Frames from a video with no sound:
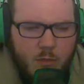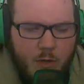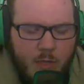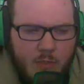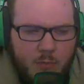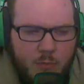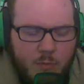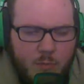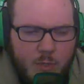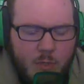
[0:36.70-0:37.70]
hasn't really
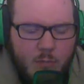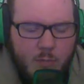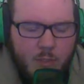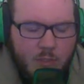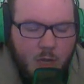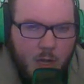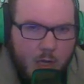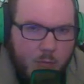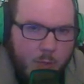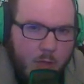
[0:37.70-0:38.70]
been a big
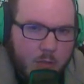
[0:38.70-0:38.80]
talk about